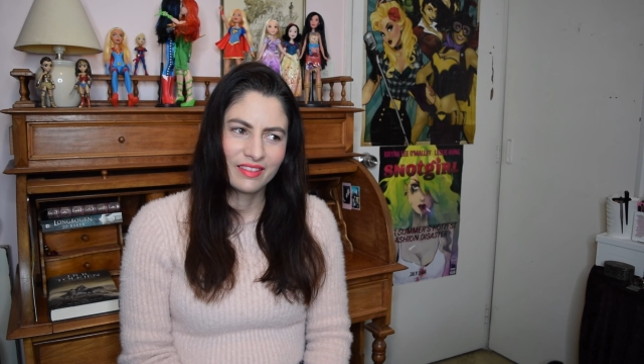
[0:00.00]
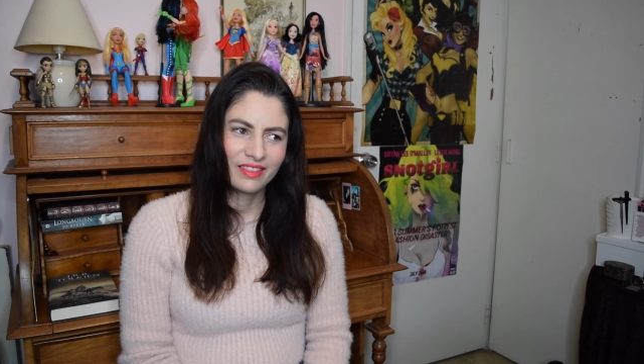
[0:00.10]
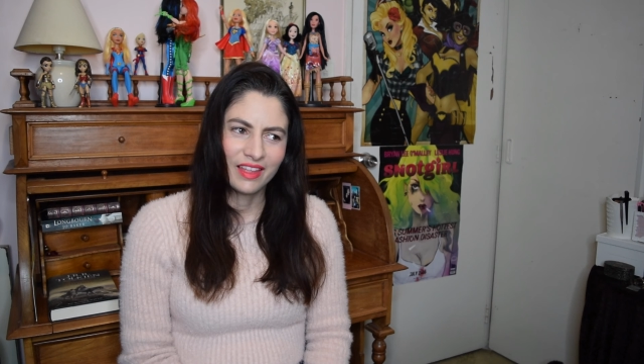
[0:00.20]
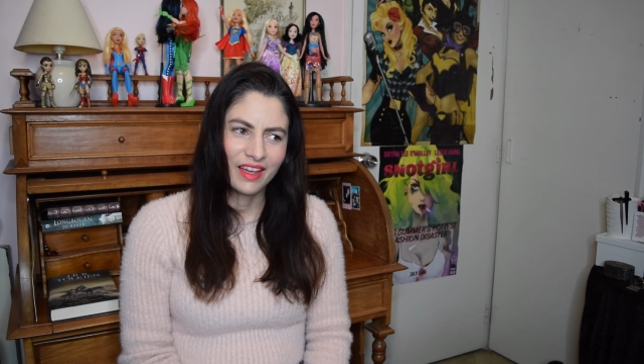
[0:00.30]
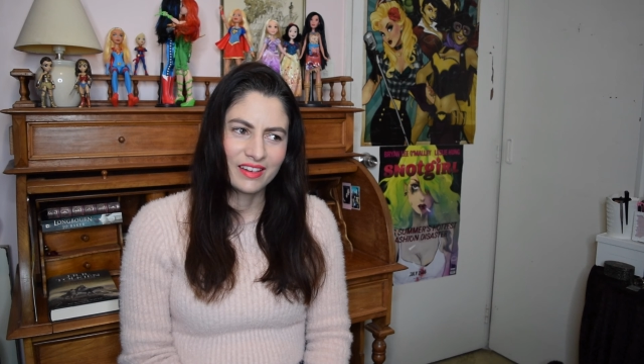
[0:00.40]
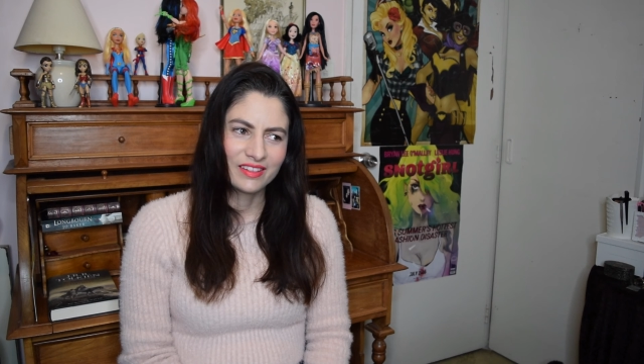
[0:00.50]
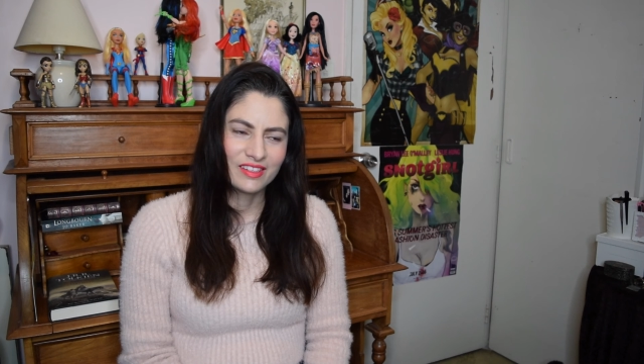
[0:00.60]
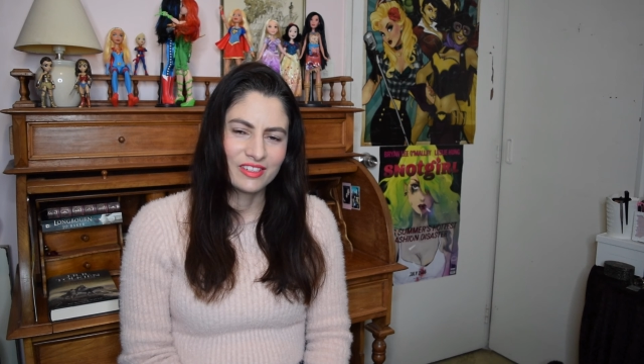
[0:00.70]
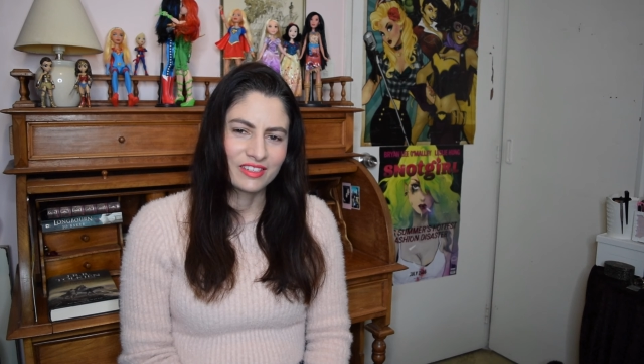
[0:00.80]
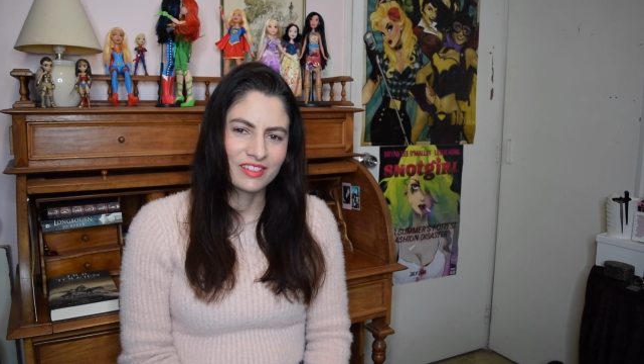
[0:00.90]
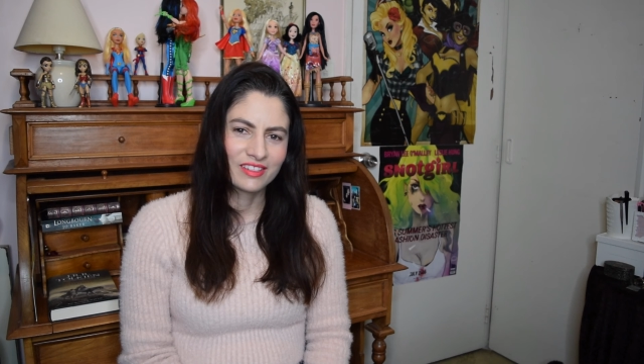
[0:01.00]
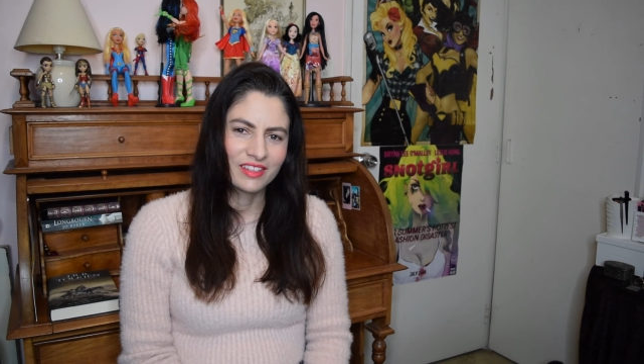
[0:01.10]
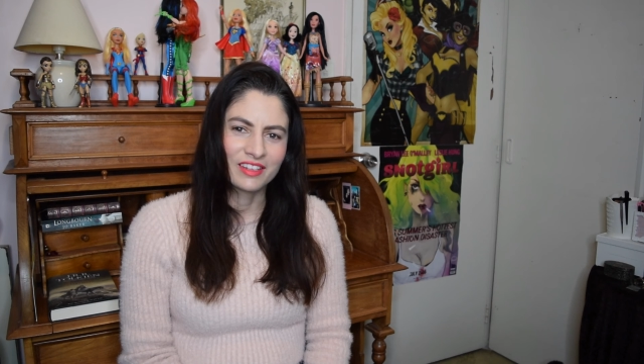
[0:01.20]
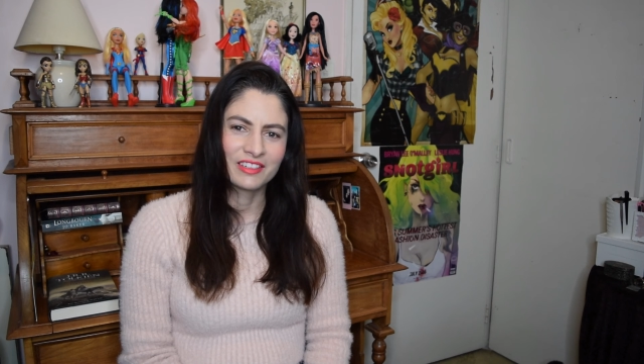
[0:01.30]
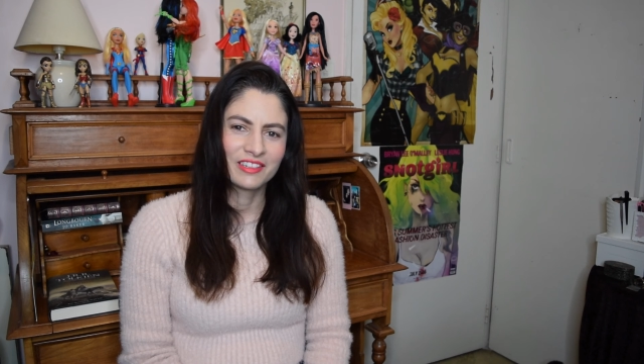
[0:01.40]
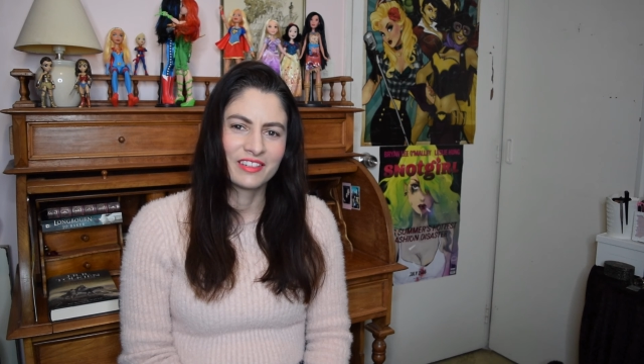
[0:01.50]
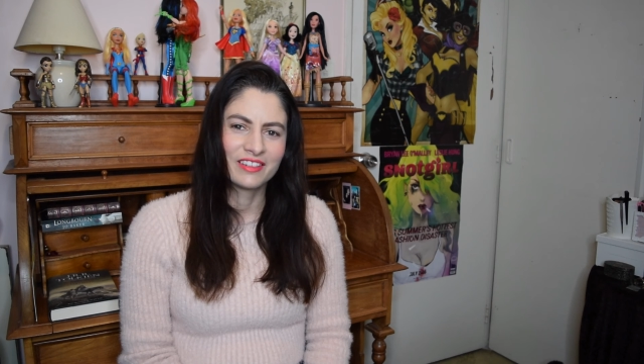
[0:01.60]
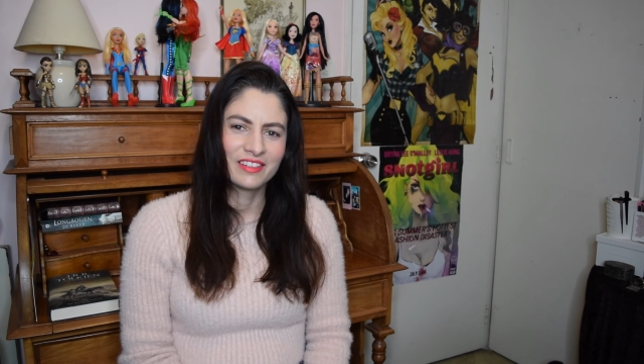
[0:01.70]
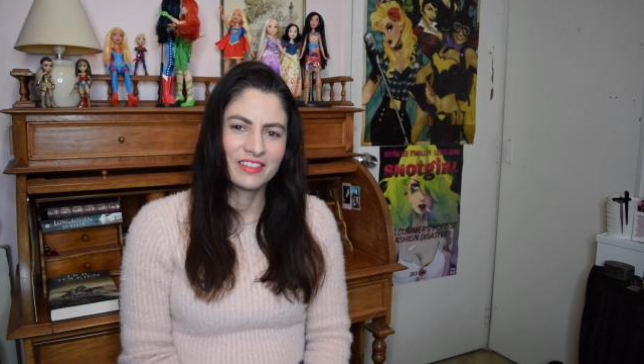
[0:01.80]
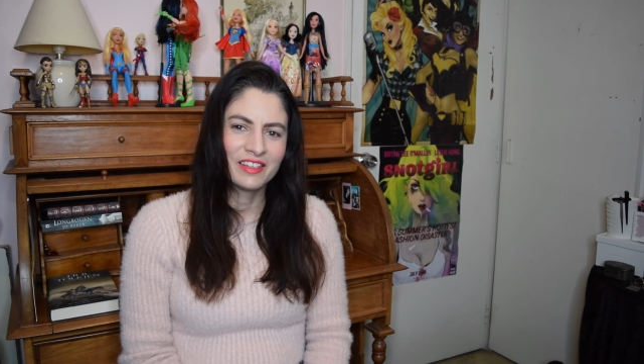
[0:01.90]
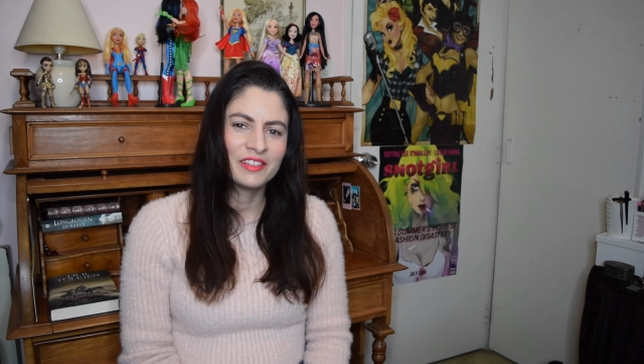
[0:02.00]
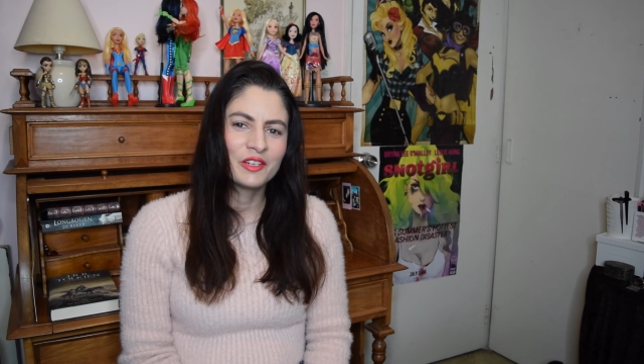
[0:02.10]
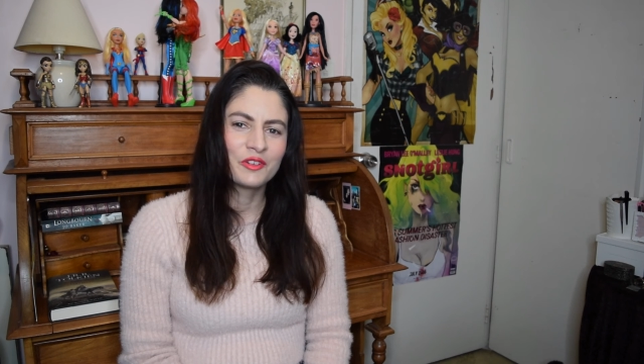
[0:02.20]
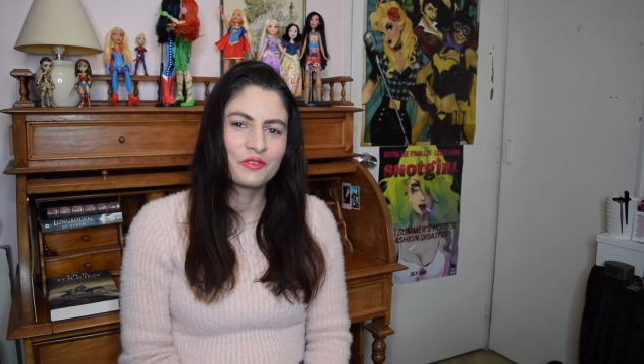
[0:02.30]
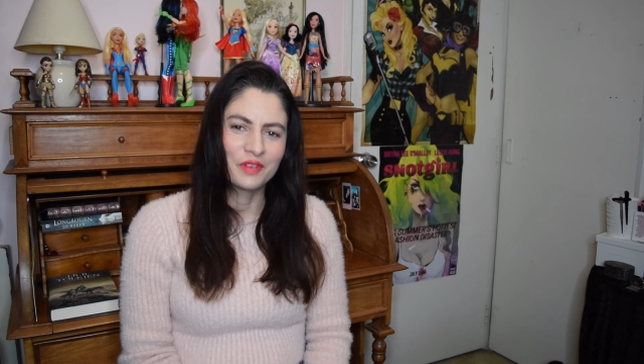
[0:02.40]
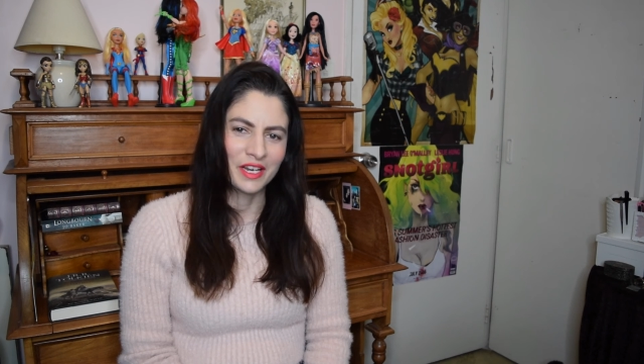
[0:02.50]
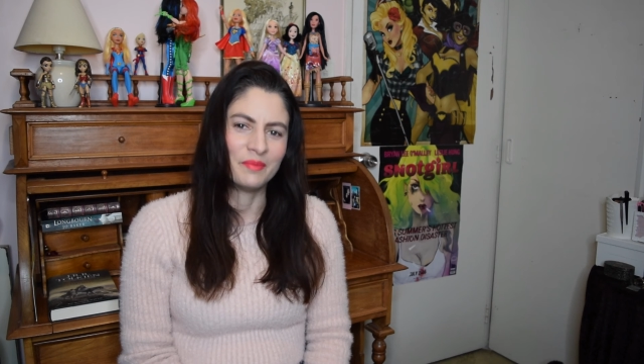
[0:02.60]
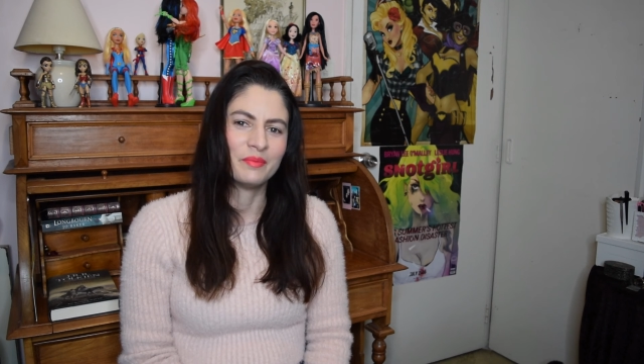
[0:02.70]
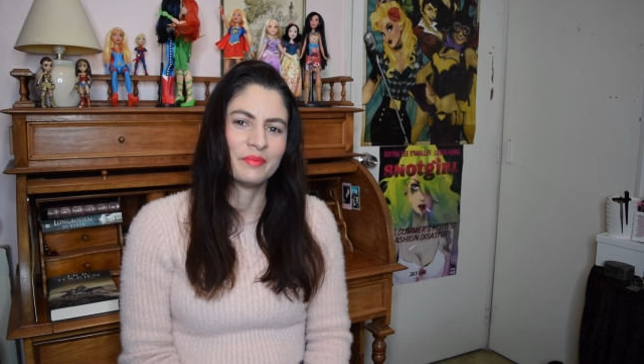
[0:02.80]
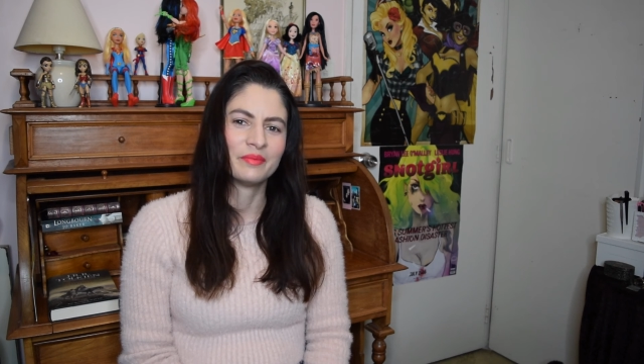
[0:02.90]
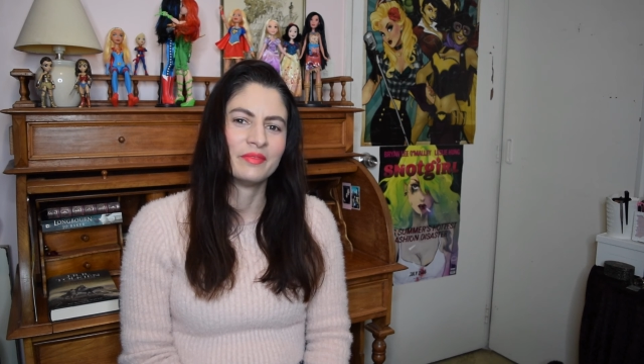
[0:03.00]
That is just such a dream.